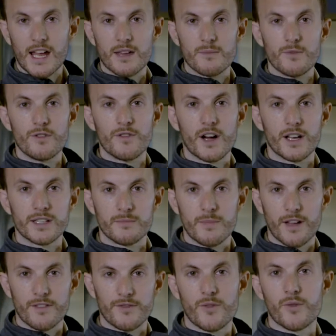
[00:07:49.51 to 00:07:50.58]
can move on to
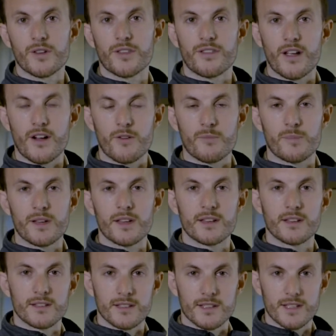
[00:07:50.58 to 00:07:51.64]
my 4th therapy,
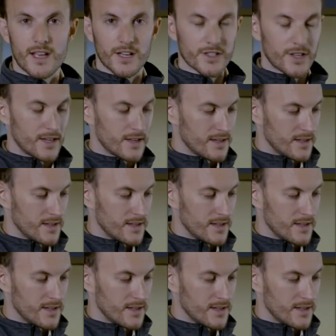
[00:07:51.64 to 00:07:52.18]
suction.